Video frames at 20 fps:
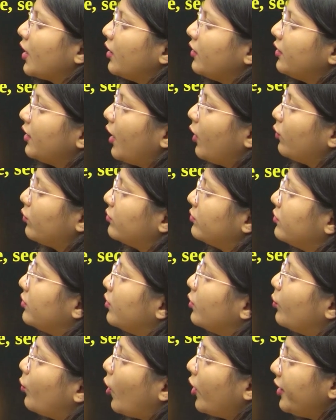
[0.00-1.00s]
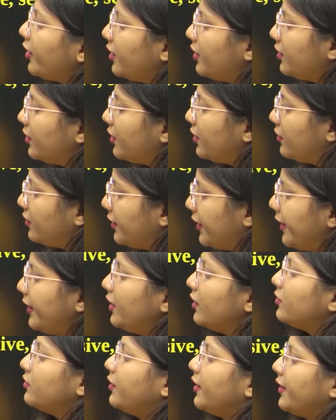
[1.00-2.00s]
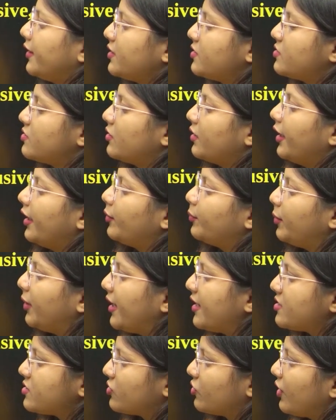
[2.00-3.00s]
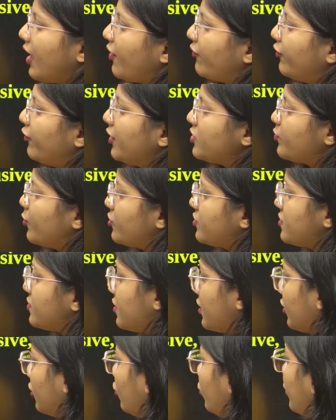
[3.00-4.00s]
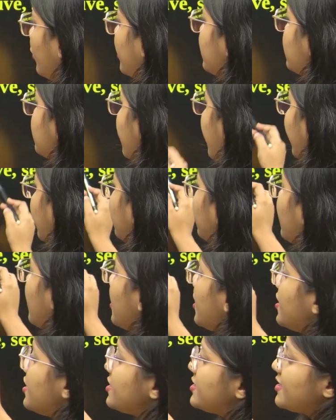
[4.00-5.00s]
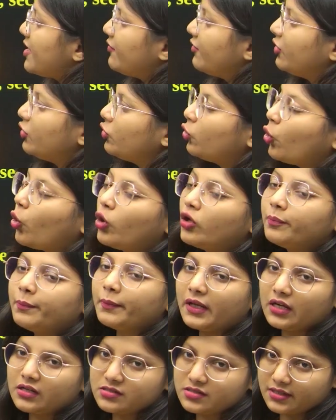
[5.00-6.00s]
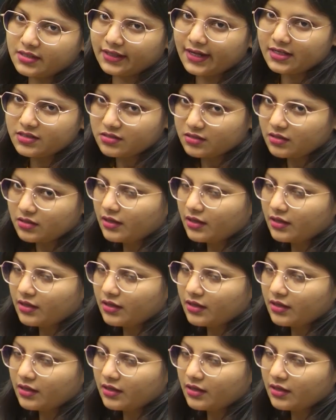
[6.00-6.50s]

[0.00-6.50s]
Now, what it did, that is, it placed graphics processing unit and 7 core pillars it has